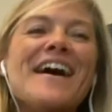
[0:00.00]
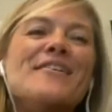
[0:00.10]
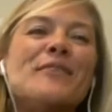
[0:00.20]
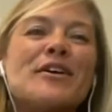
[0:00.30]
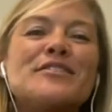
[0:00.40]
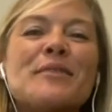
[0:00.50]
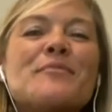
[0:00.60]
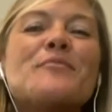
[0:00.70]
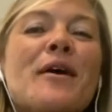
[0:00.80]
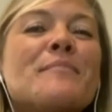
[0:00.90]
well, number
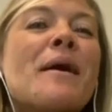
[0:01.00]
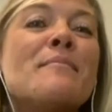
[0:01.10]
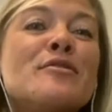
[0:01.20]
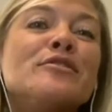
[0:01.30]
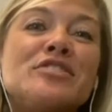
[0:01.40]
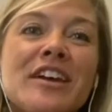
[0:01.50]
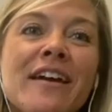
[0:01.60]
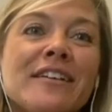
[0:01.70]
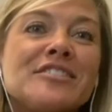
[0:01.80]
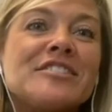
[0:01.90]
one, my mood
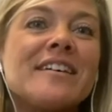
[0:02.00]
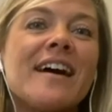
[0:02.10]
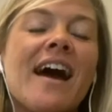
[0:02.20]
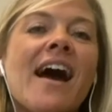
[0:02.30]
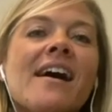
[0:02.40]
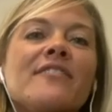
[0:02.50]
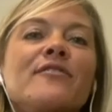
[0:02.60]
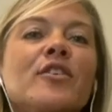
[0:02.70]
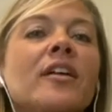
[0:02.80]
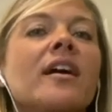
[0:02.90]
changed. I
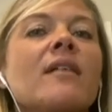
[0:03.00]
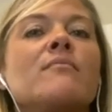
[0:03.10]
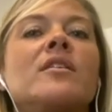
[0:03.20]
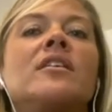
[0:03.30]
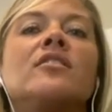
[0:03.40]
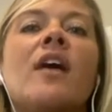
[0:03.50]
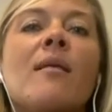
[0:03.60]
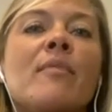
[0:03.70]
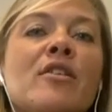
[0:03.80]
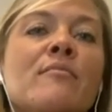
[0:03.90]
feel like I'm in a
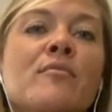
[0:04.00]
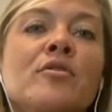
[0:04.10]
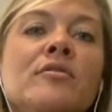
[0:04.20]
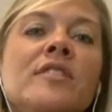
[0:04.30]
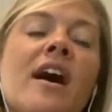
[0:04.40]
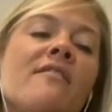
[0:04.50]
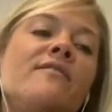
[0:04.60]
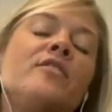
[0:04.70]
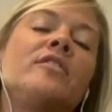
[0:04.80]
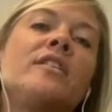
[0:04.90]
lot better mood. I
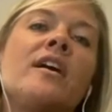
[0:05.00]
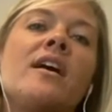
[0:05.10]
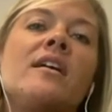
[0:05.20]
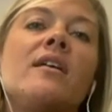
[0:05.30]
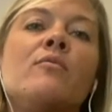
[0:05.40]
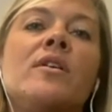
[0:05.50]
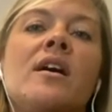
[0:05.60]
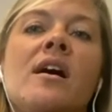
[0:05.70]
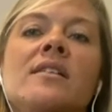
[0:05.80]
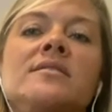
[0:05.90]
feel like when
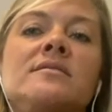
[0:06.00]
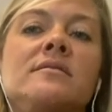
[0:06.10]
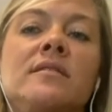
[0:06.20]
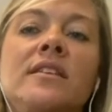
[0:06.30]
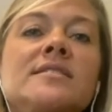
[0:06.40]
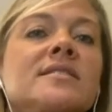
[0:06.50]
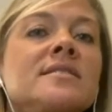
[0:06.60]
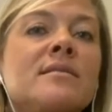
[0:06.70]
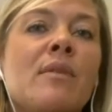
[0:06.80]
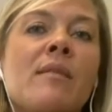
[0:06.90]
I listen
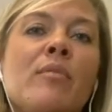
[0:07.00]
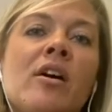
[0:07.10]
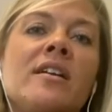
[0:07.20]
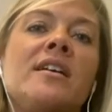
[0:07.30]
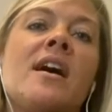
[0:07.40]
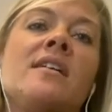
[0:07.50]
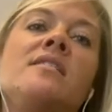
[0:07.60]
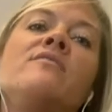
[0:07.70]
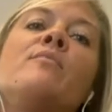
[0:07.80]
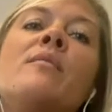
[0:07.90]
to my body and I
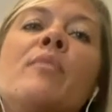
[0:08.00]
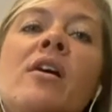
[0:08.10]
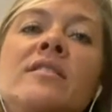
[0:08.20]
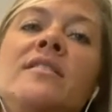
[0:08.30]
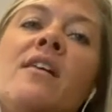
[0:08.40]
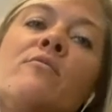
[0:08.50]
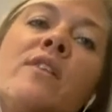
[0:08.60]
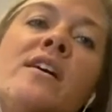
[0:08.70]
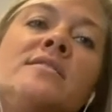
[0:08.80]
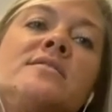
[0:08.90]
give my body that
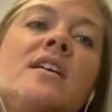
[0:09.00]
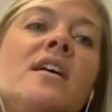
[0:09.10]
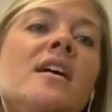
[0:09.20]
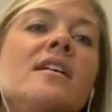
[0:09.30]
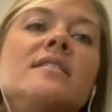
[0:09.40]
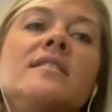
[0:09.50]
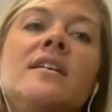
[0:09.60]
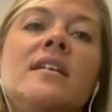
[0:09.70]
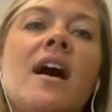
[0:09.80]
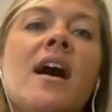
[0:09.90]
rest,
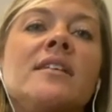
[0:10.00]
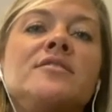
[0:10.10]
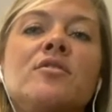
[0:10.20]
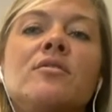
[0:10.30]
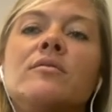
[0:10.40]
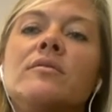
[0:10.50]
then I don't,